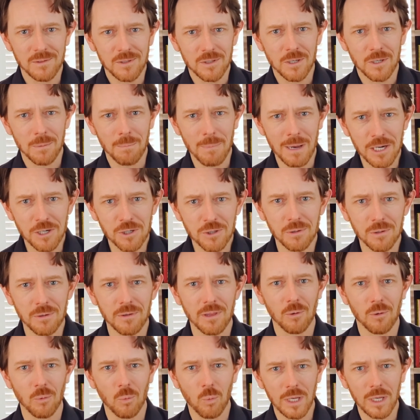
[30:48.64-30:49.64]
to make sure
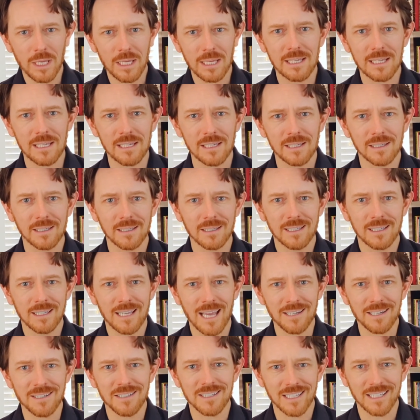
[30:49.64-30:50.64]
that we
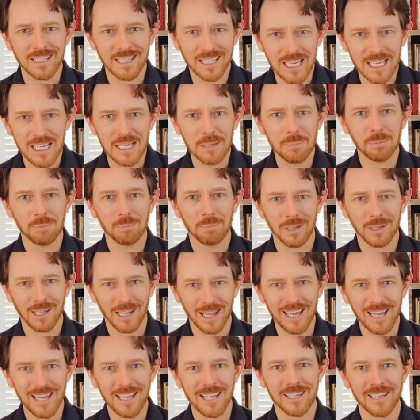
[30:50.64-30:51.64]
get to keep
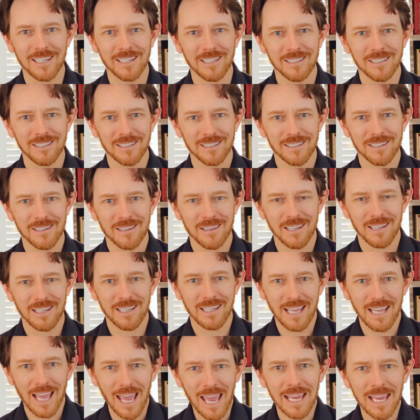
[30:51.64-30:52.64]
playing the
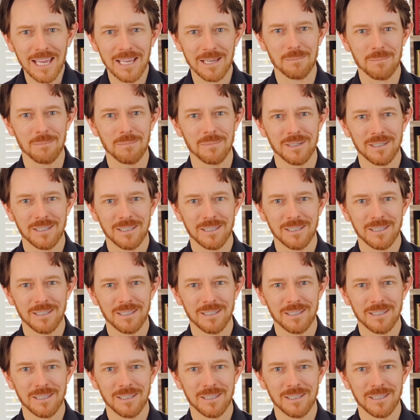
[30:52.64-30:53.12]
game.